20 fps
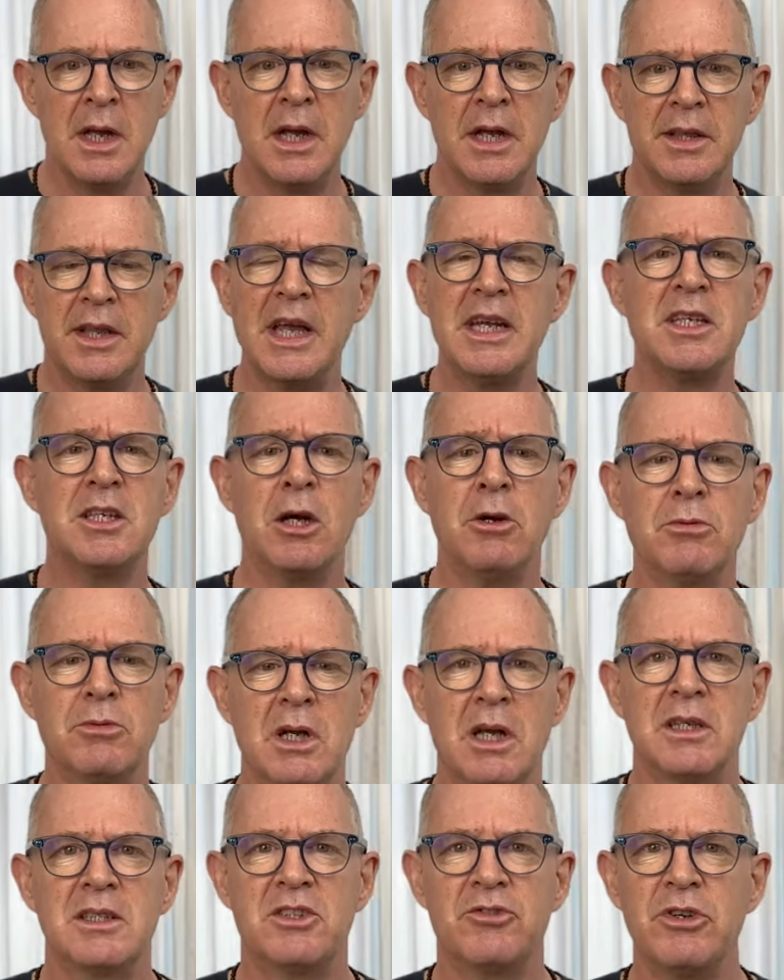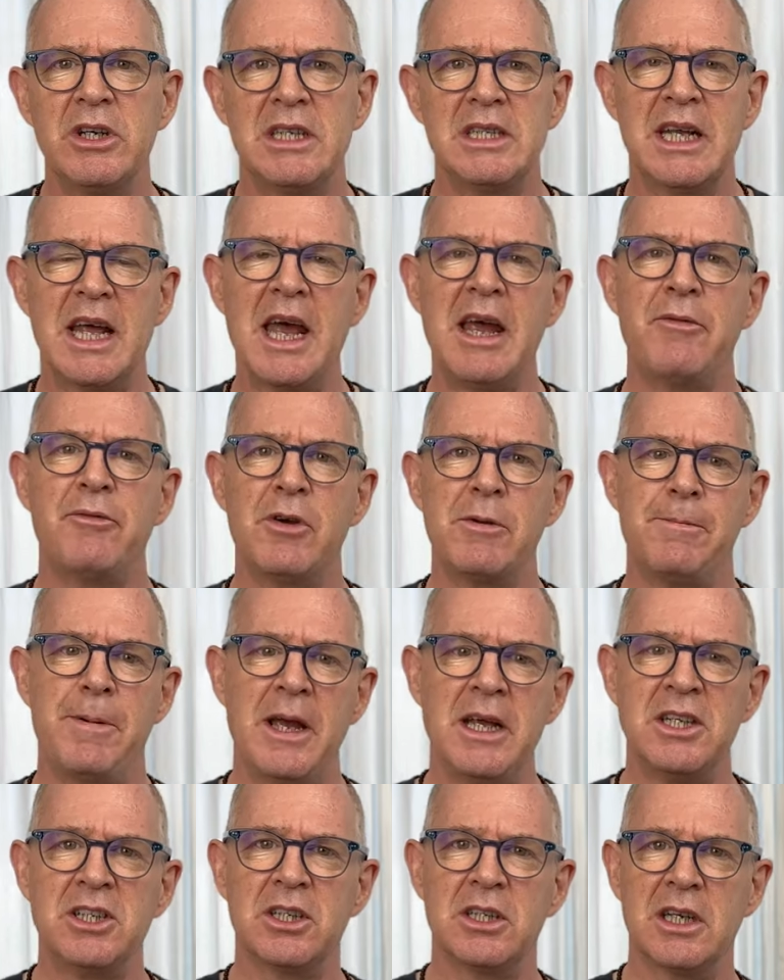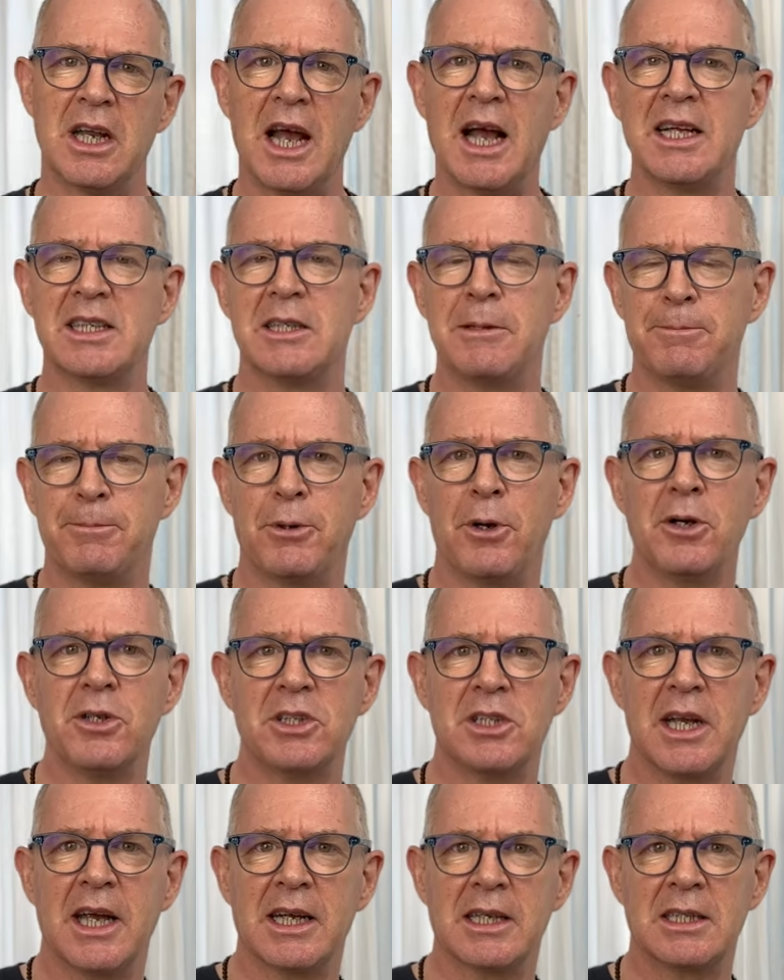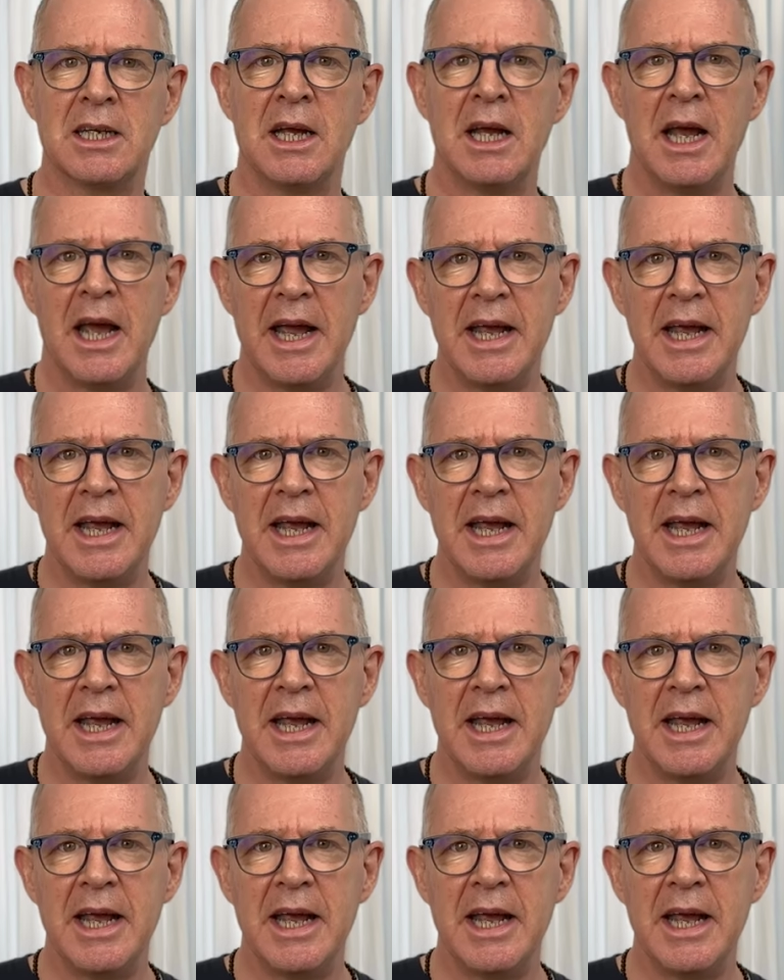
they don't treat every patient as a project.